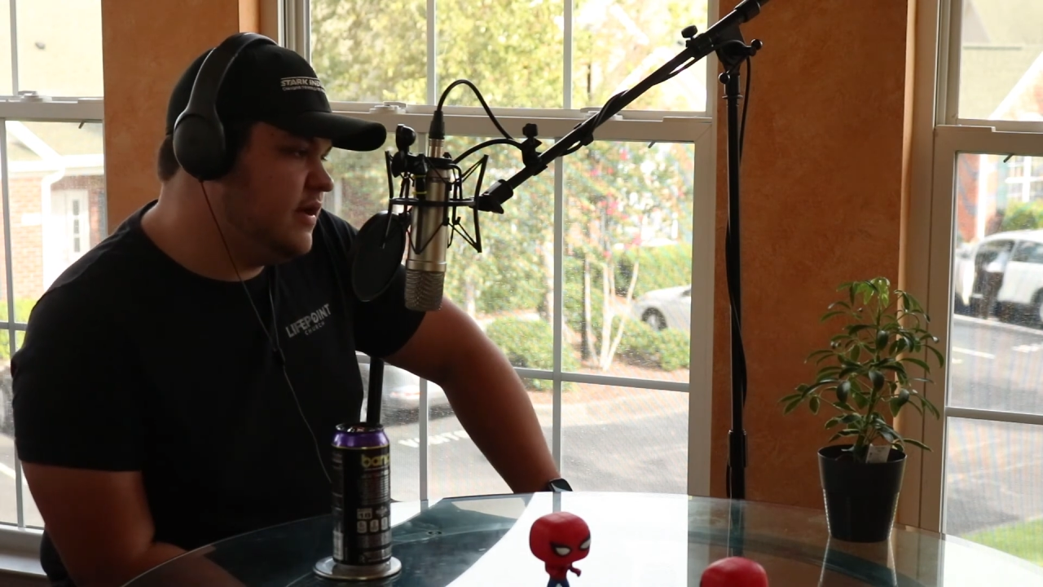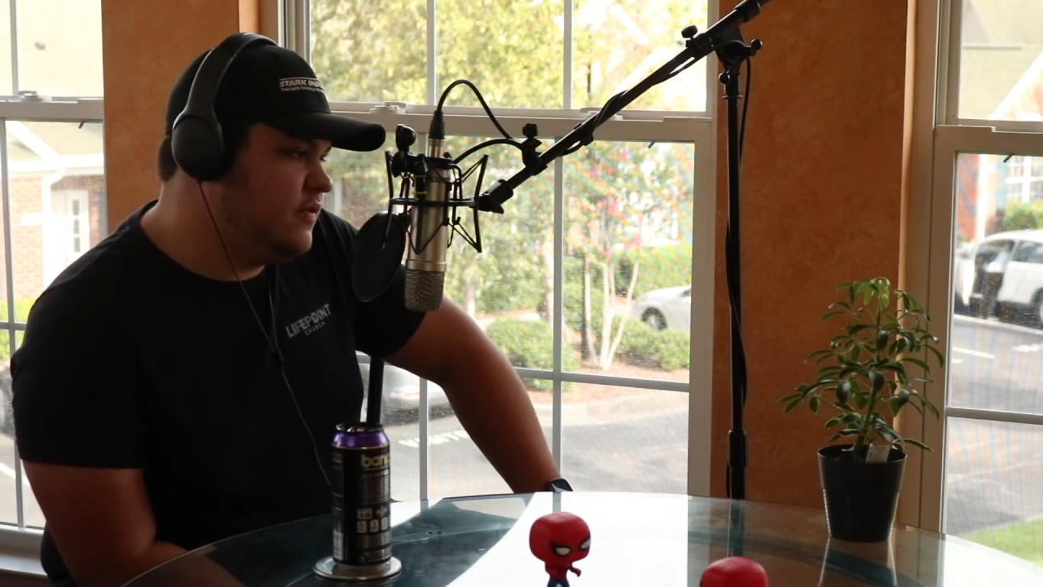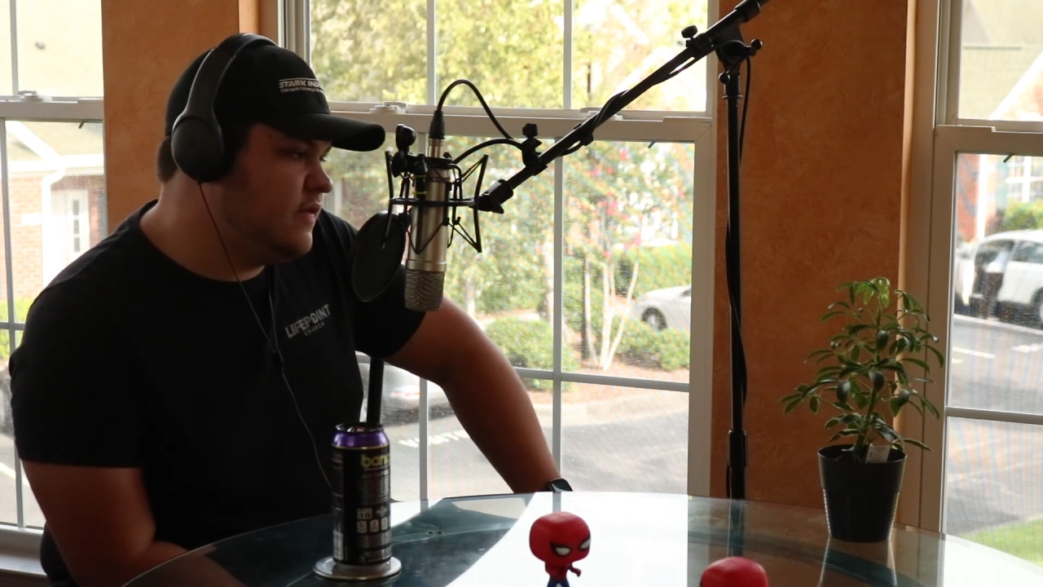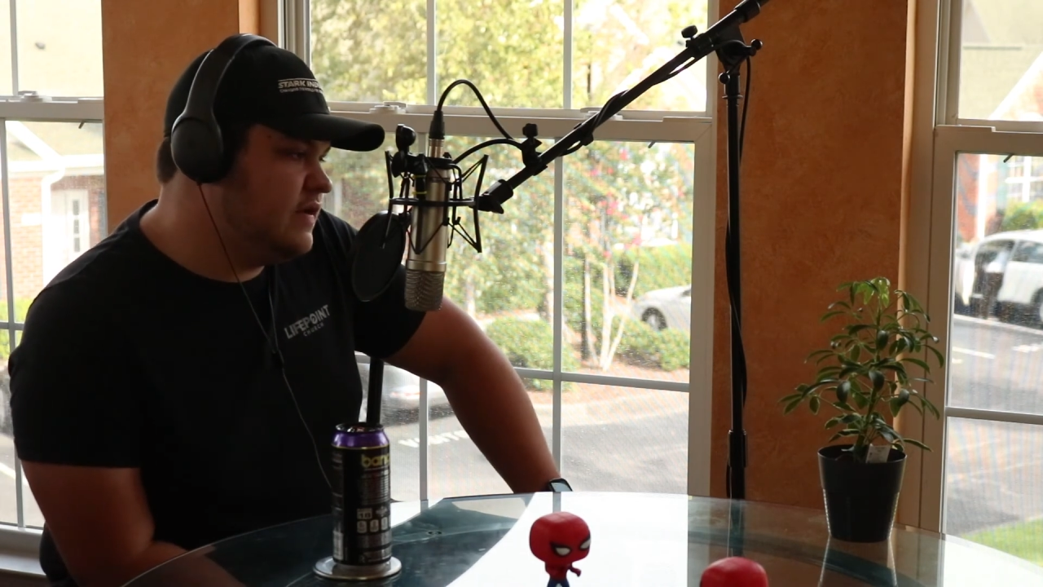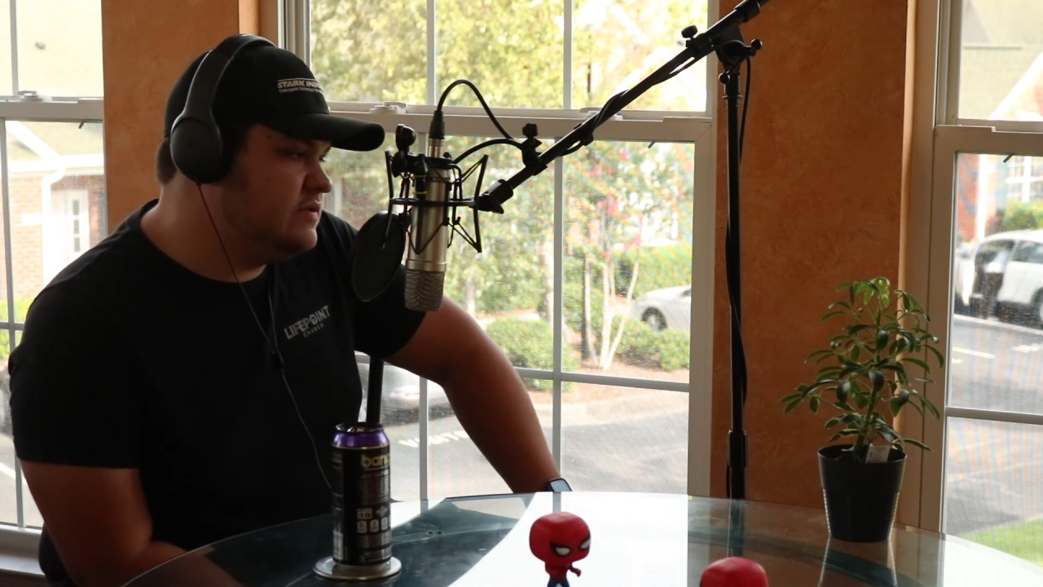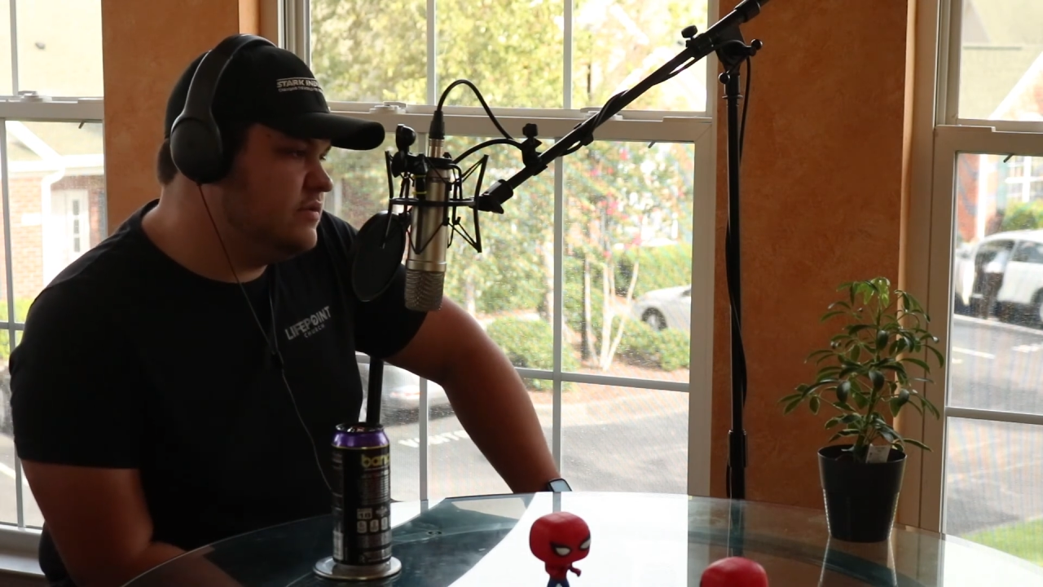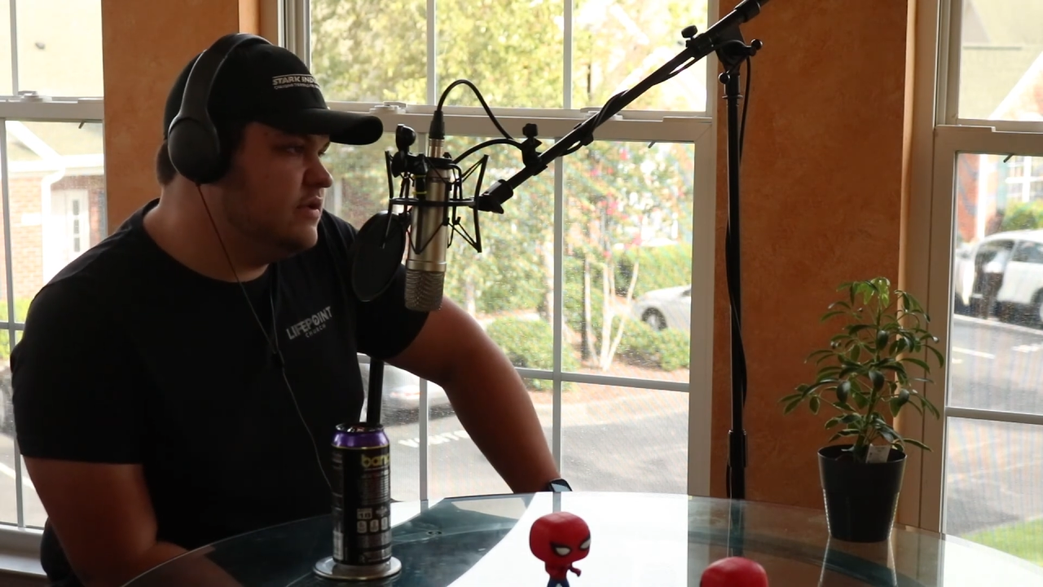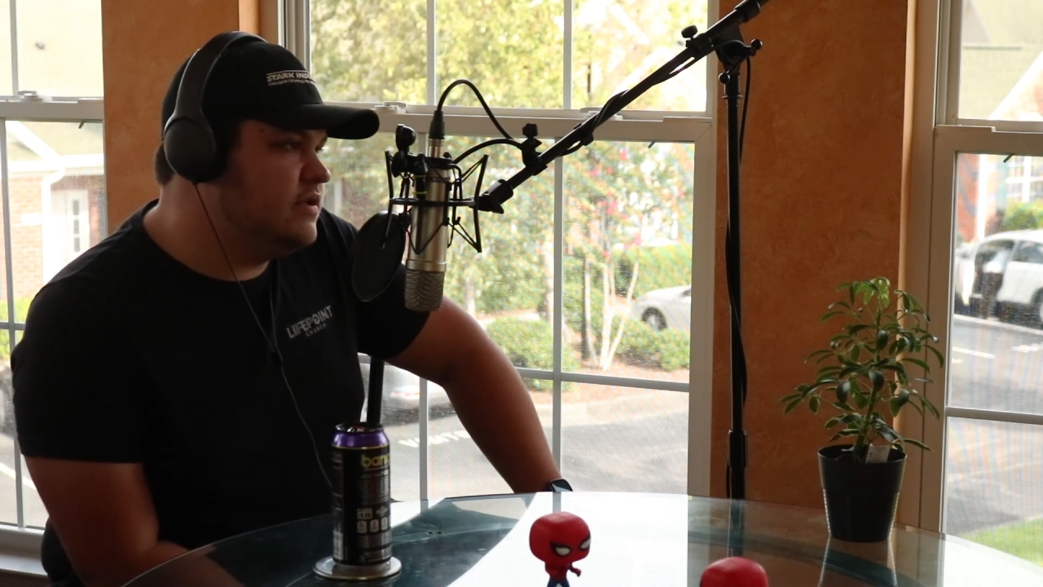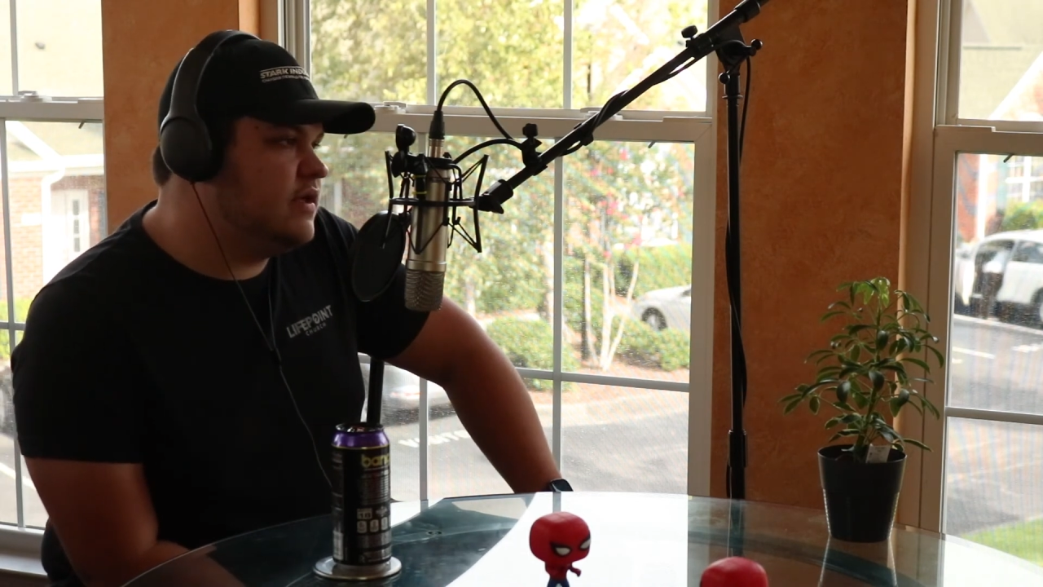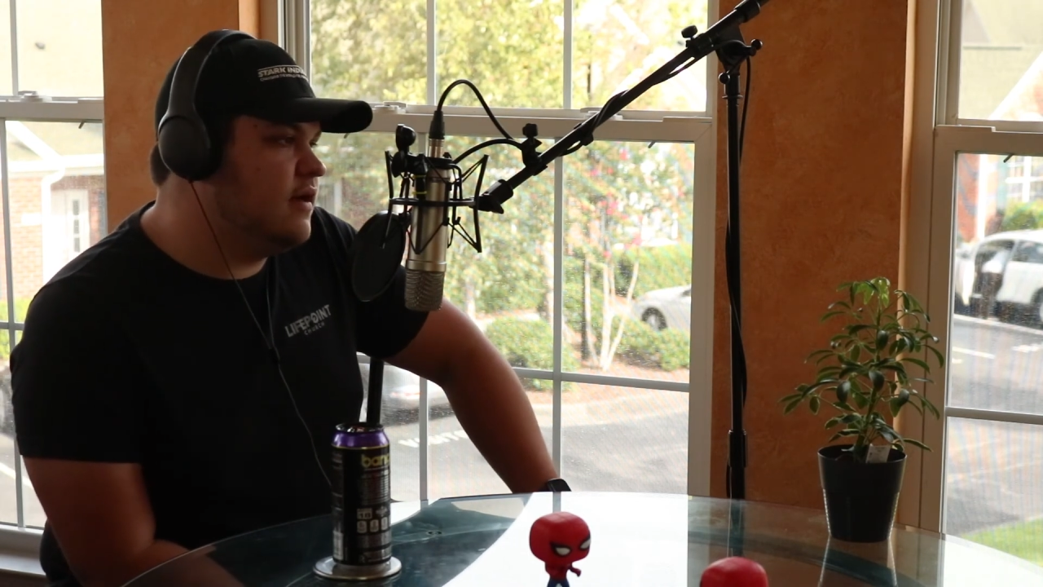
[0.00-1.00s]
I don't think it's
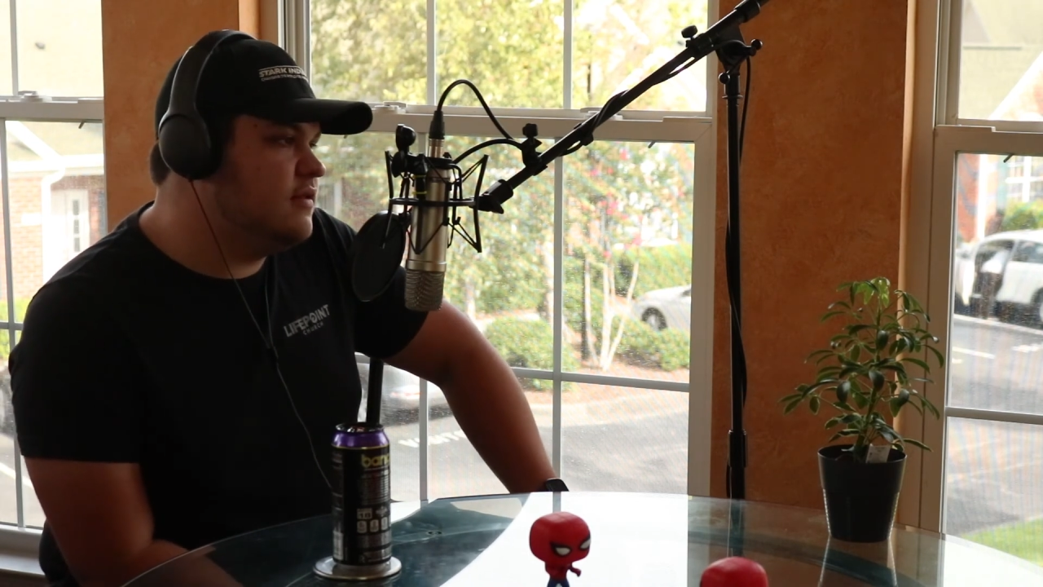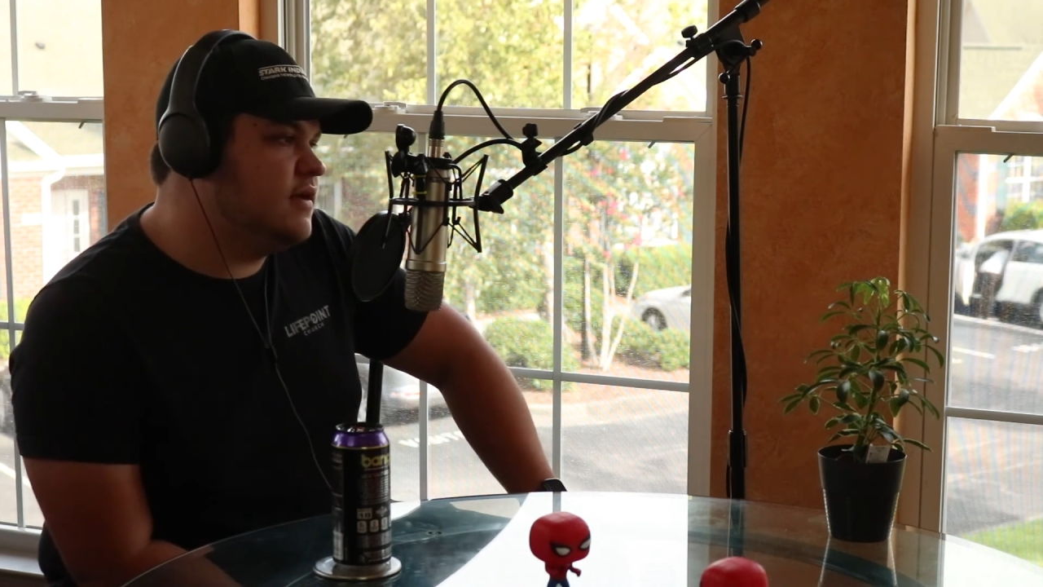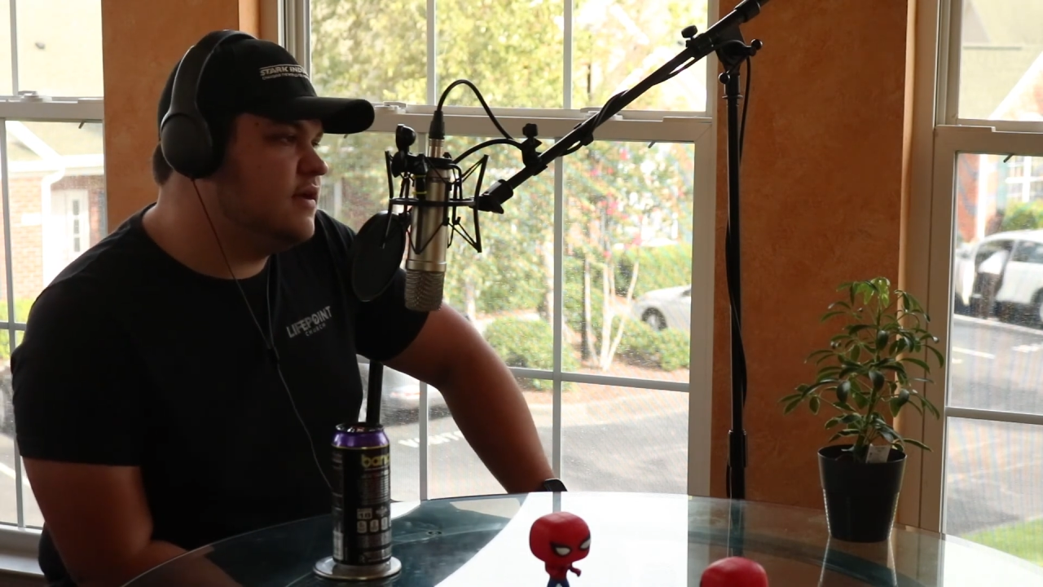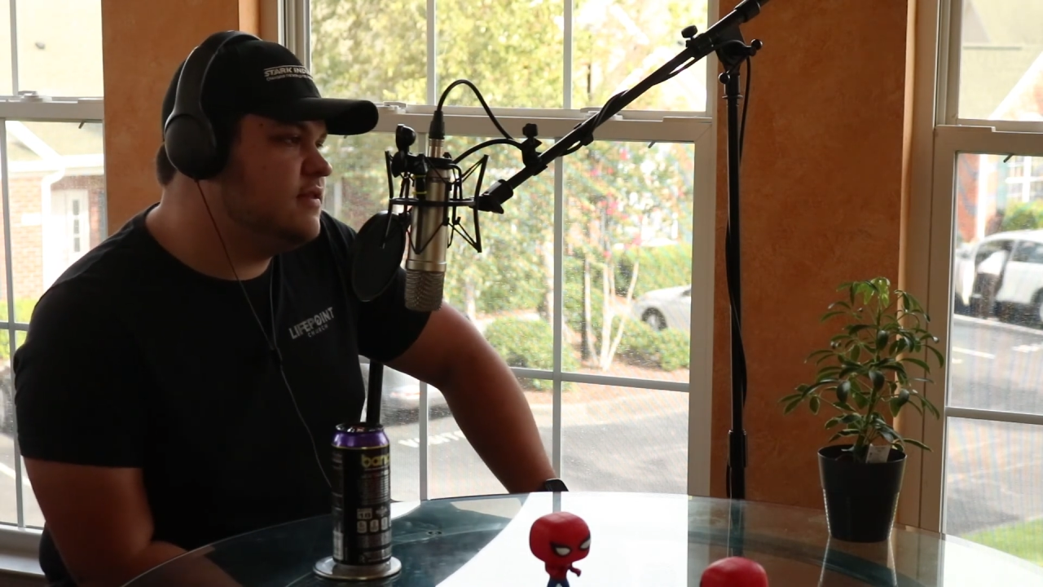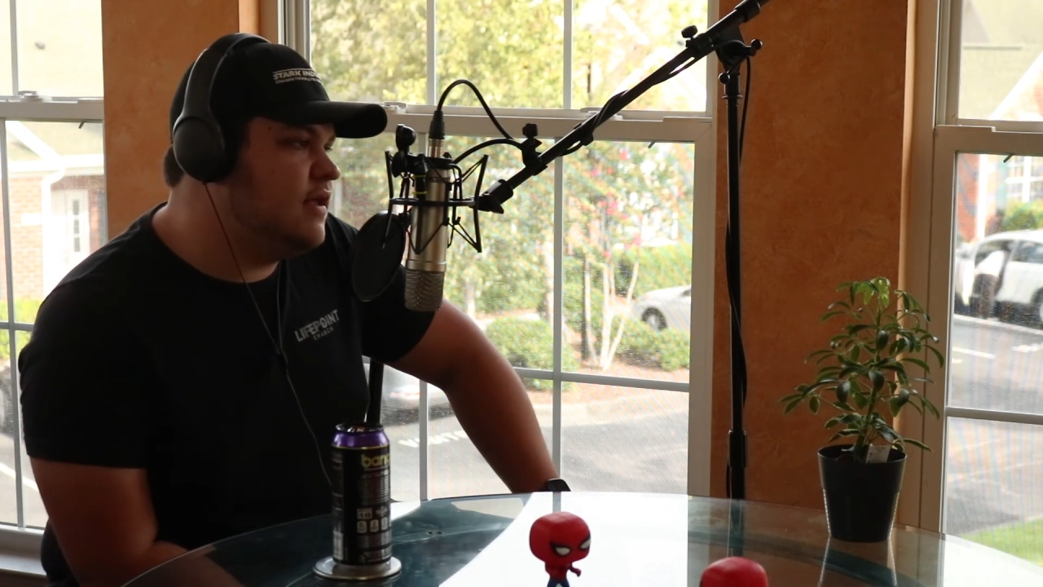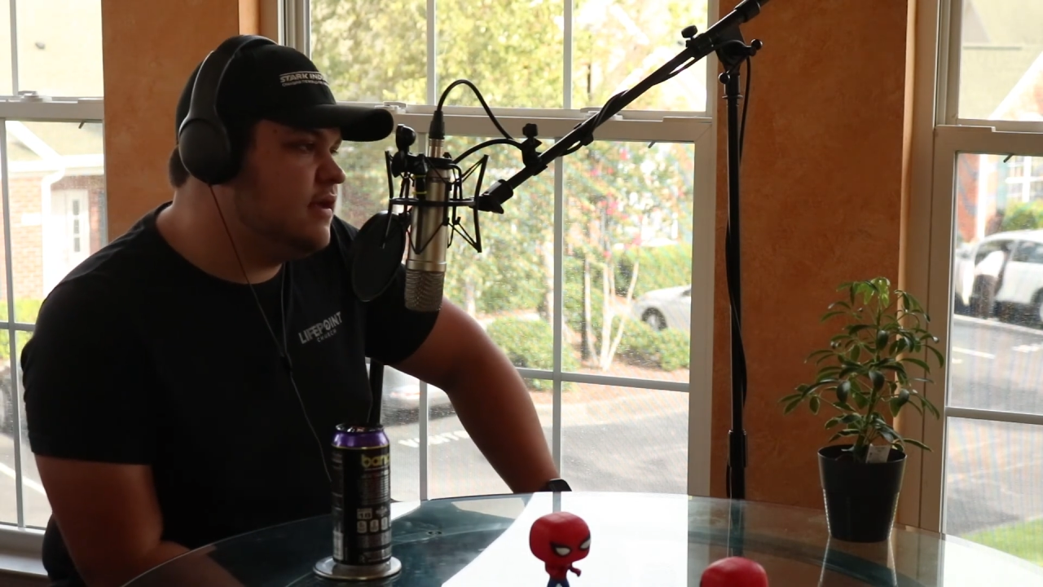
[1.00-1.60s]
really got like a